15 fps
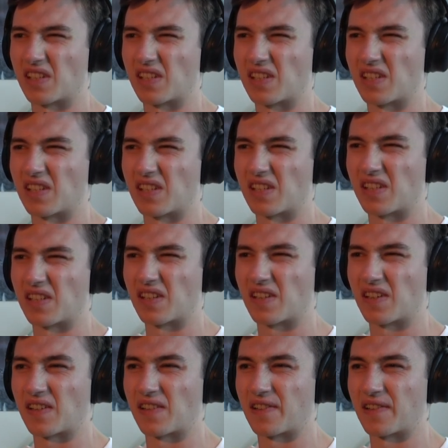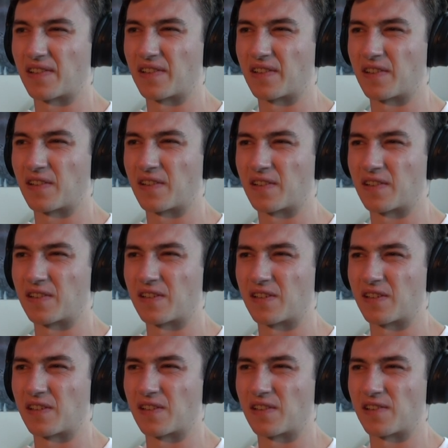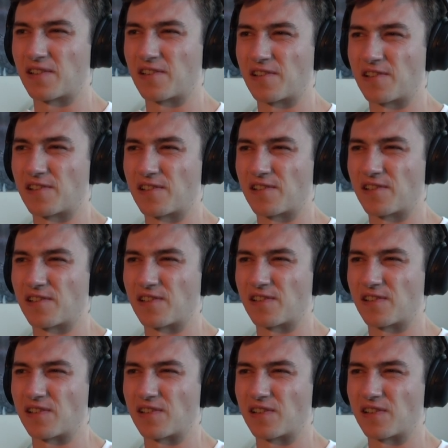Nothing is said.